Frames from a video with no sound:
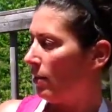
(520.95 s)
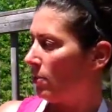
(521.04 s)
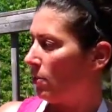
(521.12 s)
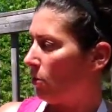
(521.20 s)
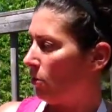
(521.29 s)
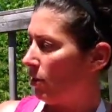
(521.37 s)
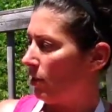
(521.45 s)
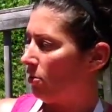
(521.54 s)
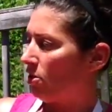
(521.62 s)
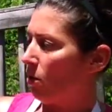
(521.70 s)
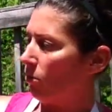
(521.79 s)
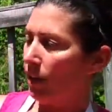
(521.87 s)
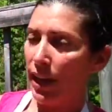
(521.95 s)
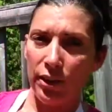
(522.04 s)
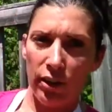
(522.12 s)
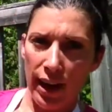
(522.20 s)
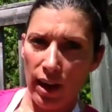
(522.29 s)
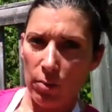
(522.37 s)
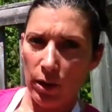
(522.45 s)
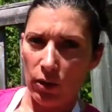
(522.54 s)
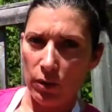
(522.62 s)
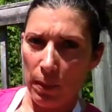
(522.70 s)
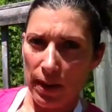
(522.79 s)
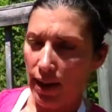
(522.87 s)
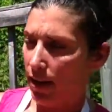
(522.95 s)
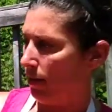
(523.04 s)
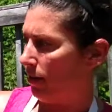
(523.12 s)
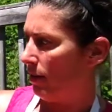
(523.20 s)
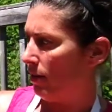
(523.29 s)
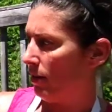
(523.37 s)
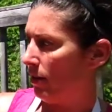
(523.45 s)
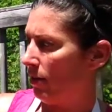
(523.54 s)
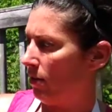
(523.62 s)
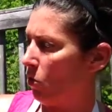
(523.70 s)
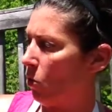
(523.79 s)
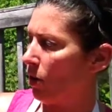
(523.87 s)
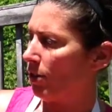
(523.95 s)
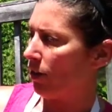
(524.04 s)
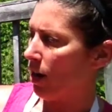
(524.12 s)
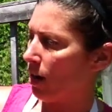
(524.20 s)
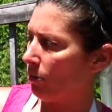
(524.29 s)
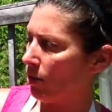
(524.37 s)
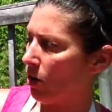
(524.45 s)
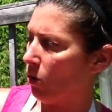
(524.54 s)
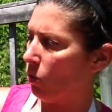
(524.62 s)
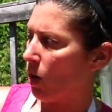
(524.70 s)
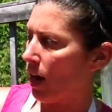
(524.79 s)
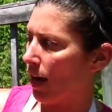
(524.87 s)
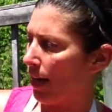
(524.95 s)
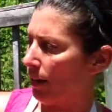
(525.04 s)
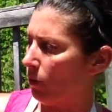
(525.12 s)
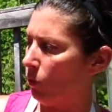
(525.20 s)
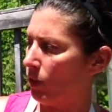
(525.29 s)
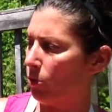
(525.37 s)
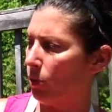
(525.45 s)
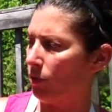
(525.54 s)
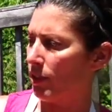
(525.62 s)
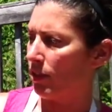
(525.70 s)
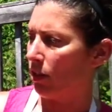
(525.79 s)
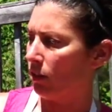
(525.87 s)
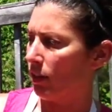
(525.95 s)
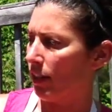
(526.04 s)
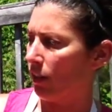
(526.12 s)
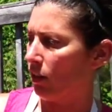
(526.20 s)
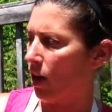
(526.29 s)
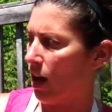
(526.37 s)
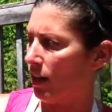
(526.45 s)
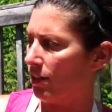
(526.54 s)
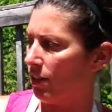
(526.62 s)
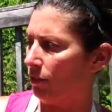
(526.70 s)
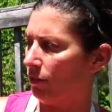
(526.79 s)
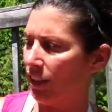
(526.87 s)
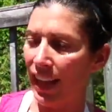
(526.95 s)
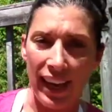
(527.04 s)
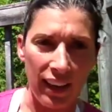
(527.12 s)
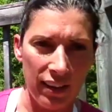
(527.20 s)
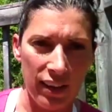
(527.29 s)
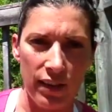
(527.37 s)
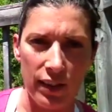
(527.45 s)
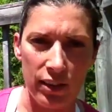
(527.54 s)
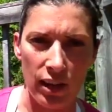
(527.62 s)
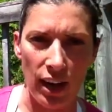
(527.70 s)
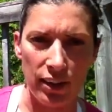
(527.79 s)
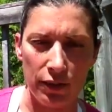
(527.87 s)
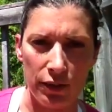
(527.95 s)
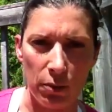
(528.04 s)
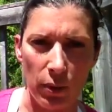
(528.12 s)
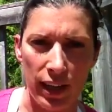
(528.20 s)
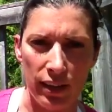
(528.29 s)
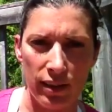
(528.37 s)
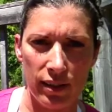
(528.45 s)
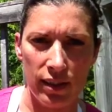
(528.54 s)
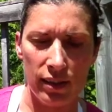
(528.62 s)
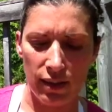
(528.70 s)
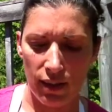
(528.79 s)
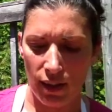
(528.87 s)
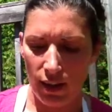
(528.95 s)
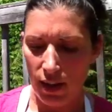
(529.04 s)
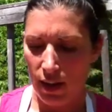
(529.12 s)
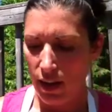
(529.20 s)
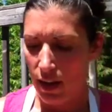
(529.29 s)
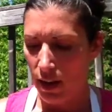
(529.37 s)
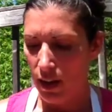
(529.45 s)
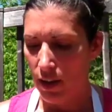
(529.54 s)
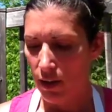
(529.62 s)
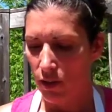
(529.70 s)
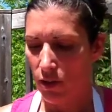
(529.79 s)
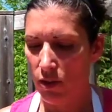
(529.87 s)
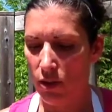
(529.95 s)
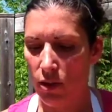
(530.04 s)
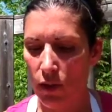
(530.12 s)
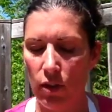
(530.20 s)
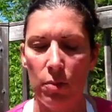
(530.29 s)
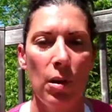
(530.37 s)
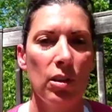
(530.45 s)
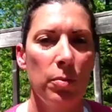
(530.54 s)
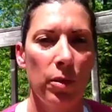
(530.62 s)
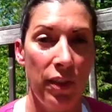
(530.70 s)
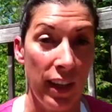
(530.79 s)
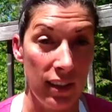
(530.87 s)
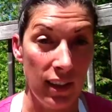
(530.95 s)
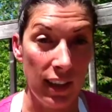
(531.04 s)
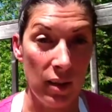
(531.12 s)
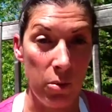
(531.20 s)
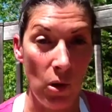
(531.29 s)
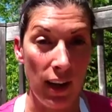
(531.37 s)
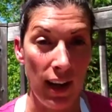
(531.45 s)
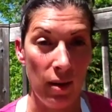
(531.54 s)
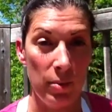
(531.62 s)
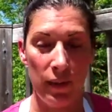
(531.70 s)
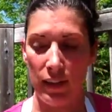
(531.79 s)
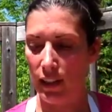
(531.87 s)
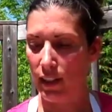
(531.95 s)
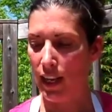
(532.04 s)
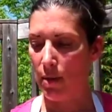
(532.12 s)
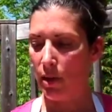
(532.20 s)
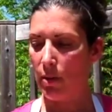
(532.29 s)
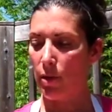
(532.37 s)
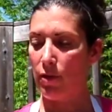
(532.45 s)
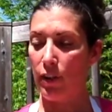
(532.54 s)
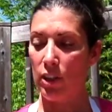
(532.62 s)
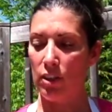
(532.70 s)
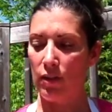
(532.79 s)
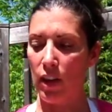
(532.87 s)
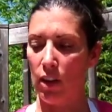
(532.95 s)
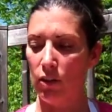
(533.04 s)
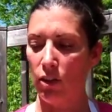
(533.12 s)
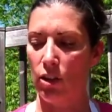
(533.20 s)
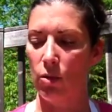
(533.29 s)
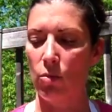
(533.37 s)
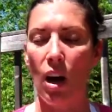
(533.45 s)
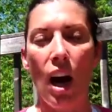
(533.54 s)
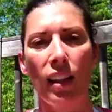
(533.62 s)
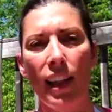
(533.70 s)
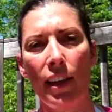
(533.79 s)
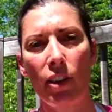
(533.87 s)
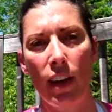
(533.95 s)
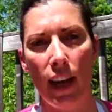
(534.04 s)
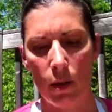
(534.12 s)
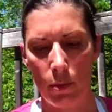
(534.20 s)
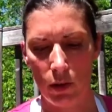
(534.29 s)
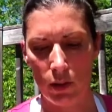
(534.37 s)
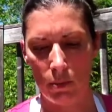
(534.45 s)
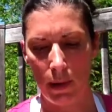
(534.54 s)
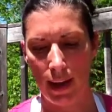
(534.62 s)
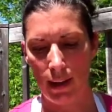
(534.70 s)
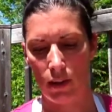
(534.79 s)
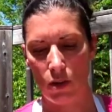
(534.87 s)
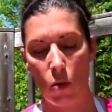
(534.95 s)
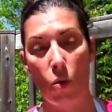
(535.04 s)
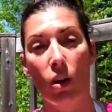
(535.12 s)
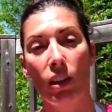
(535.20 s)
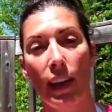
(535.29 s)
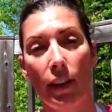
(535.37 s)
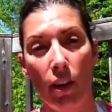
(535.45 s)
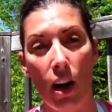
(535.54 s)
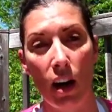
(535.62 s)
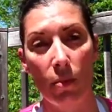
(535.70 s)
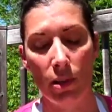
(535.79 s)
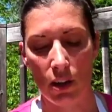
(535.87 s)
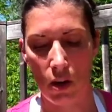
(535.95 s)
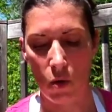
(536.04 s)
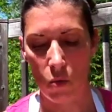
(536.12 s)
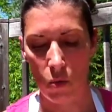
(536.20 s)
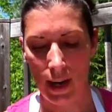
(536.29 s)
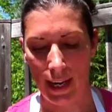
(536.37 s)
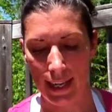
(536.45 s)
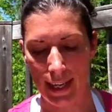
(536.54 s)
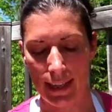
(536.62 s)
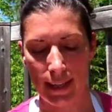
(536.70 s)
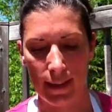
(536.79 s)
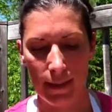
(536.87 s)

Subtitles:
So don't let your elbows bend or your arms go wide, which will result in a loss of length in the sides of your waist. So there's multiple things I could point out about this statement, but first of all, do not let your elbows bend or let your arms go wide.